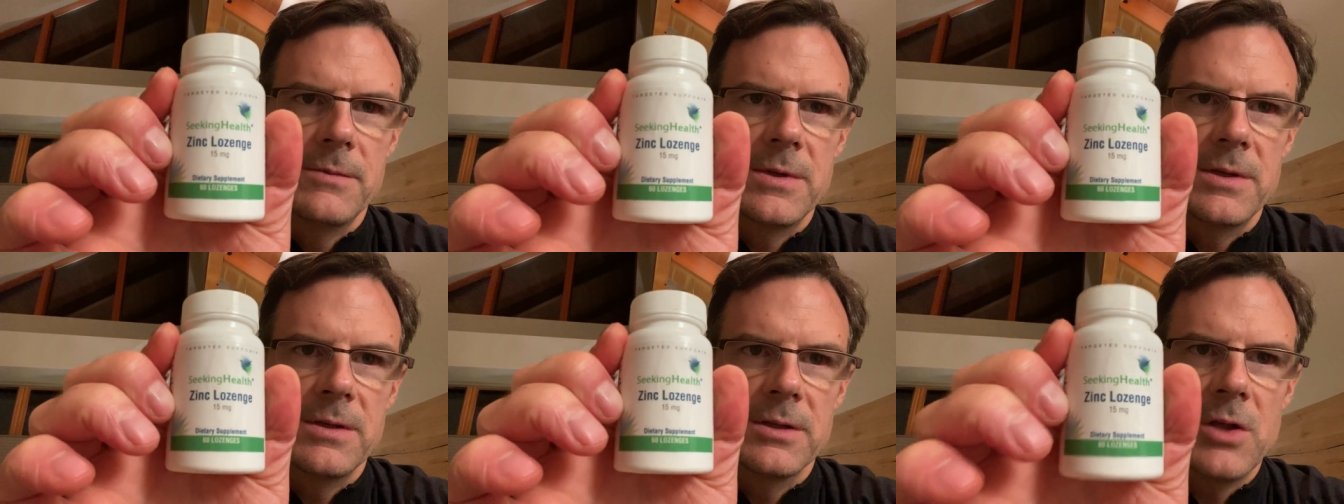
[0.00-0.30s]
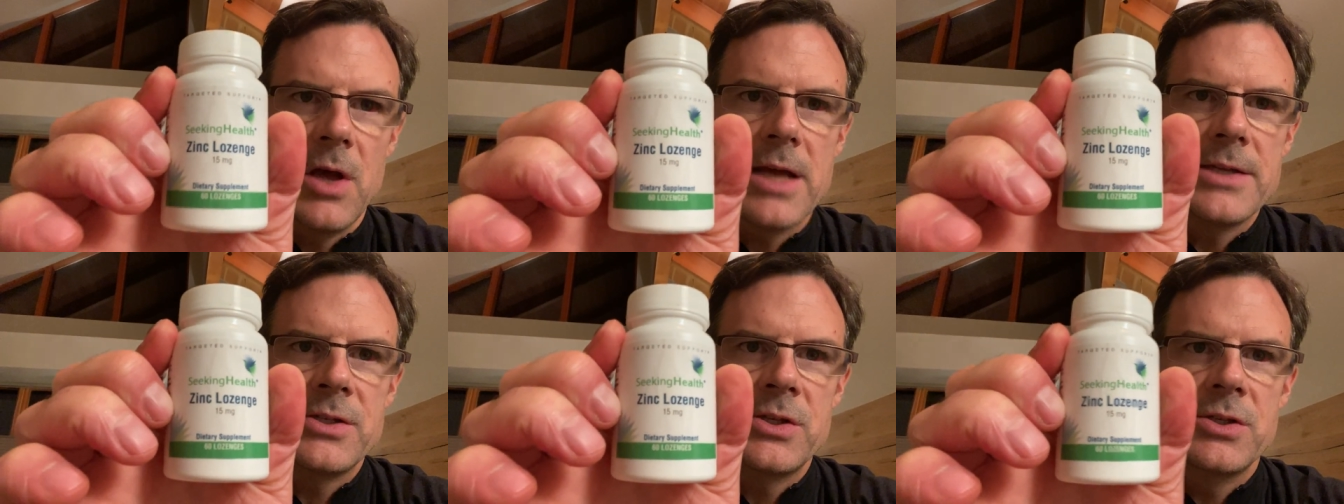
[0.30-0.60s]

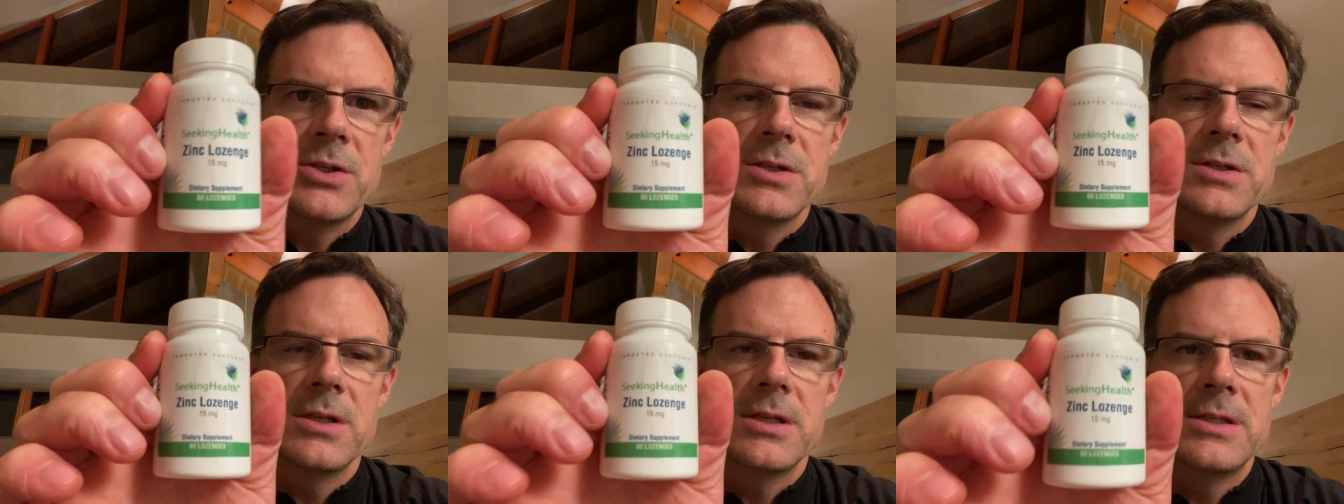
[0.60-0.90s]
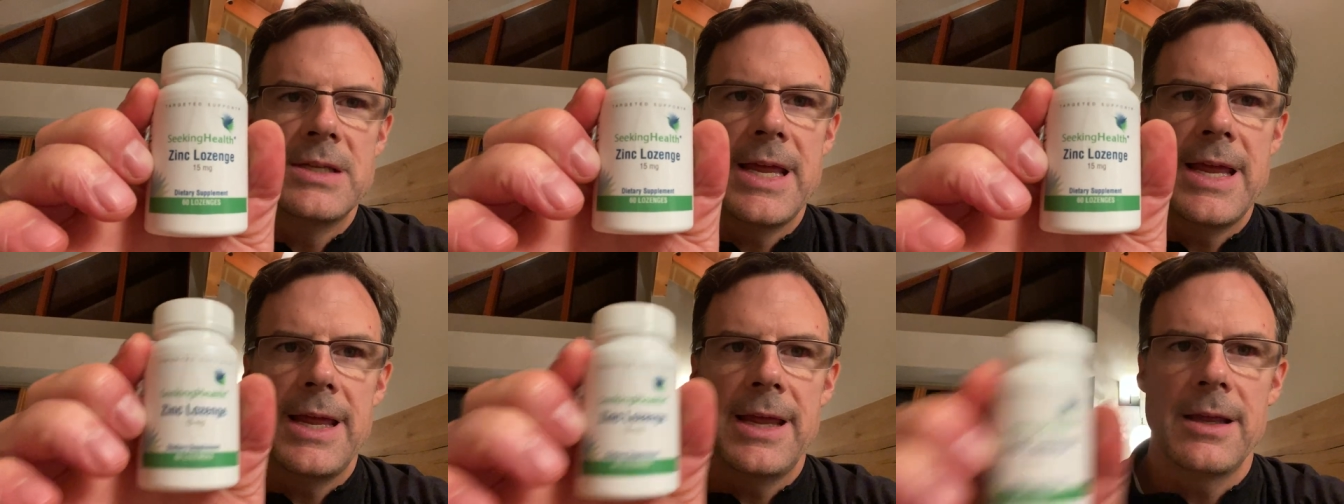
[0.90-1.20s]
lozenges a
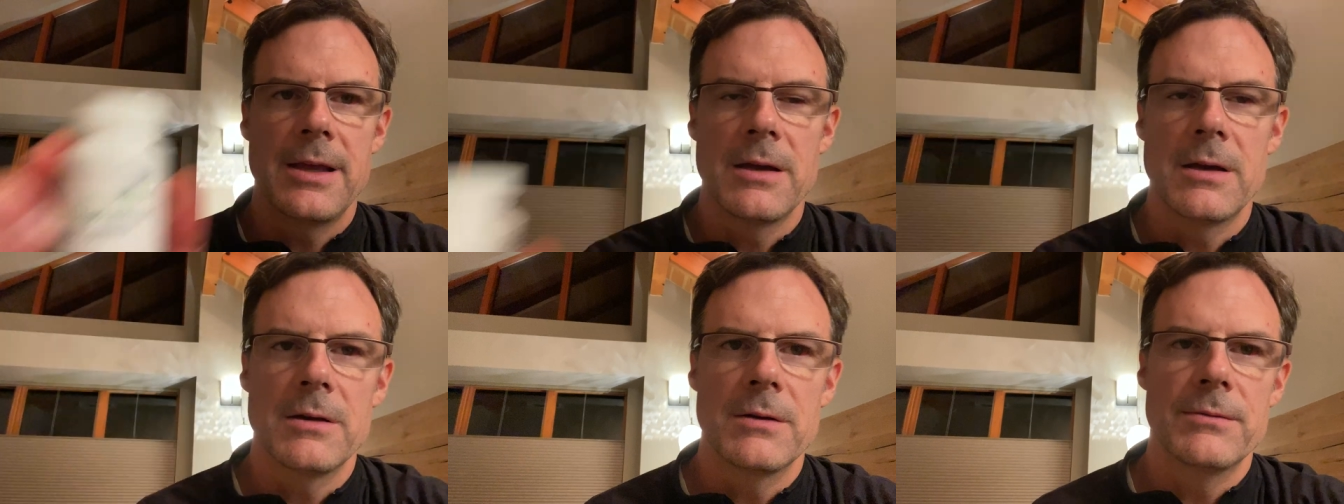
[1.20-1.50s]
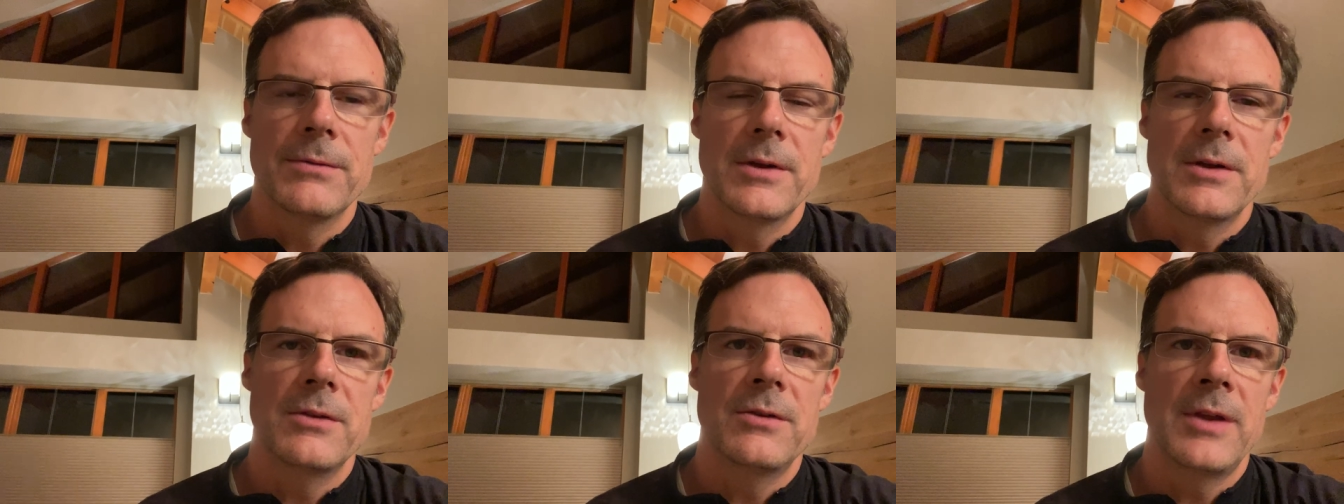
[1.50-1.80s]
day
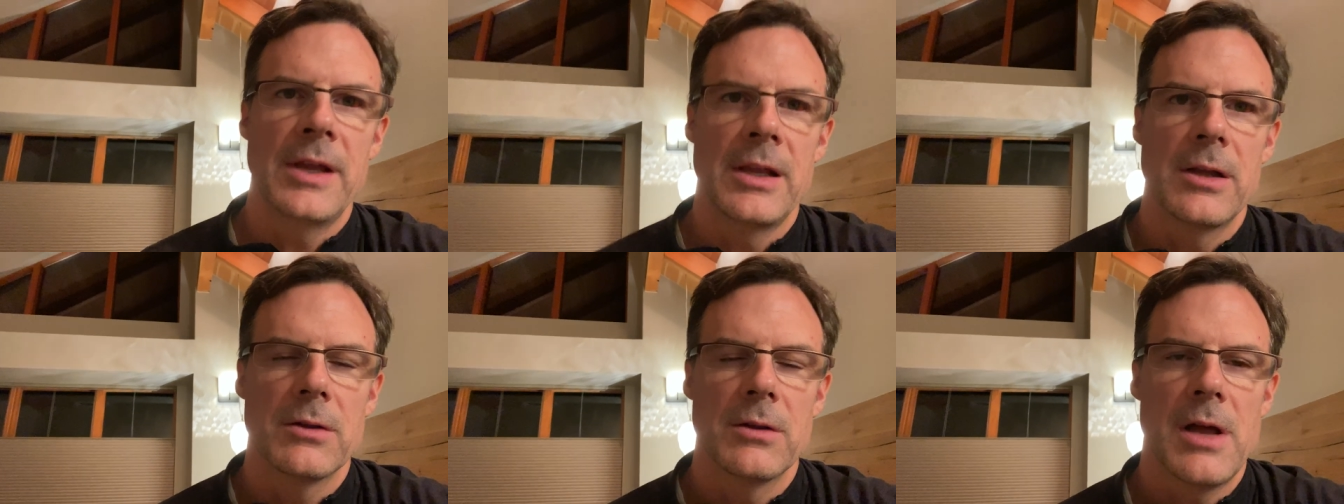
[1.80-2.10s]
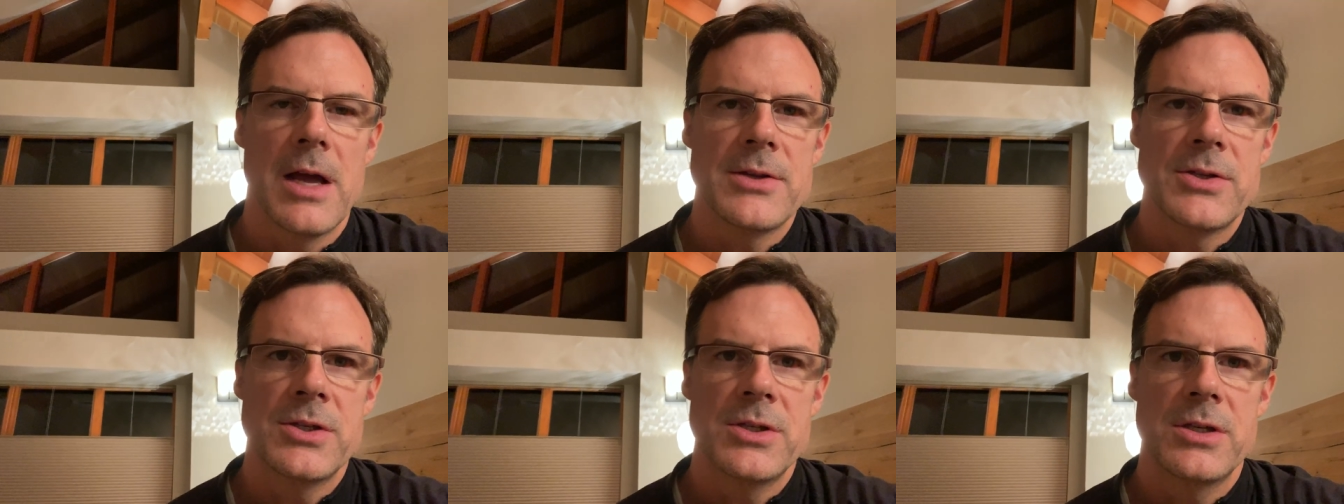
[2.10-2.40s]
of zinc
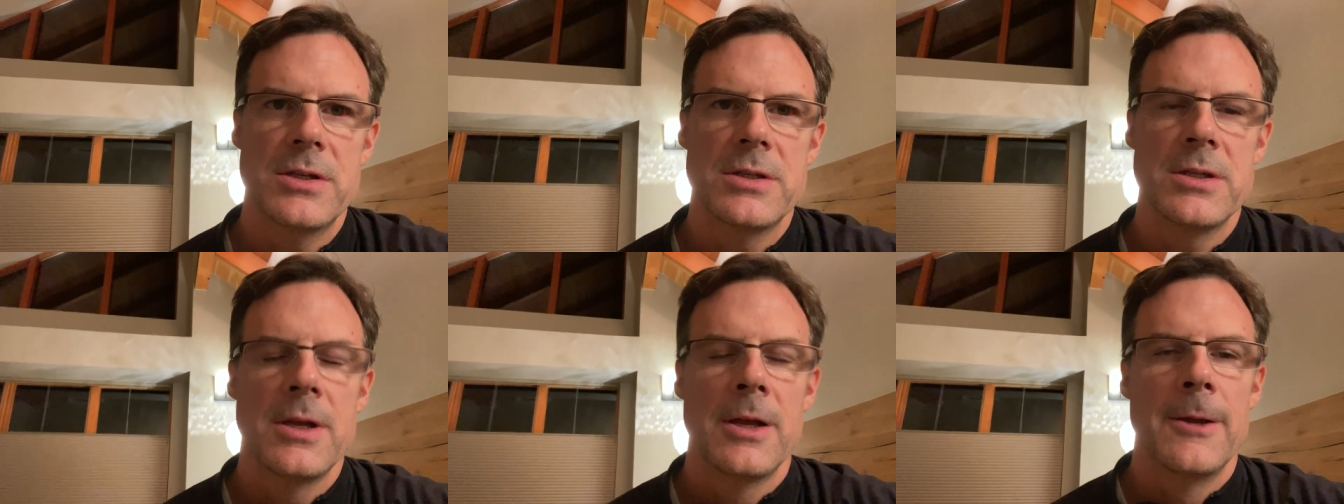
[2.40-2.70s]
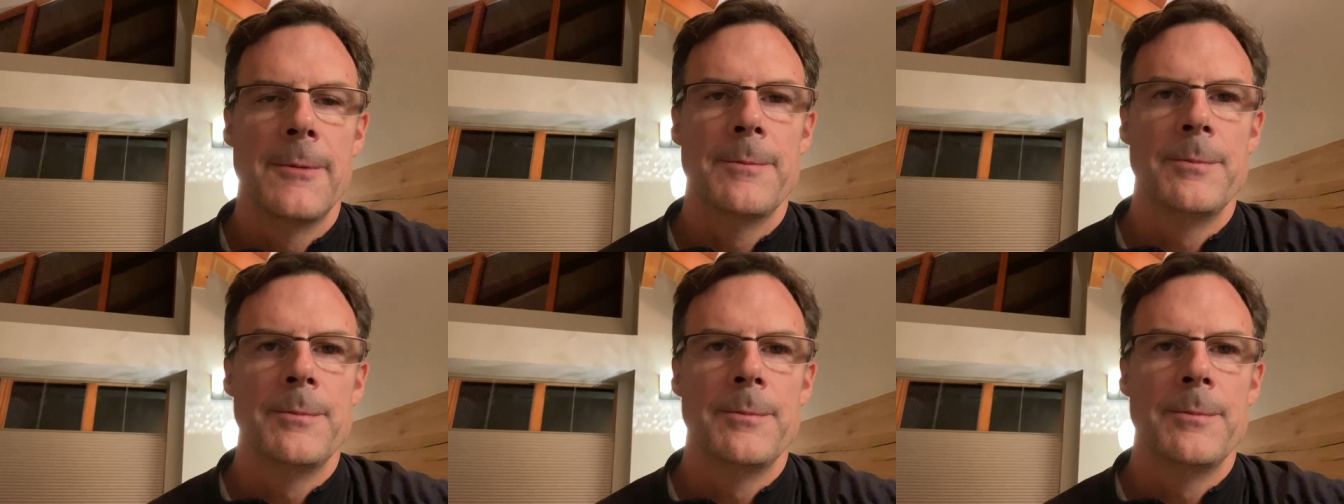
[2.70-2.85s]
lozenges.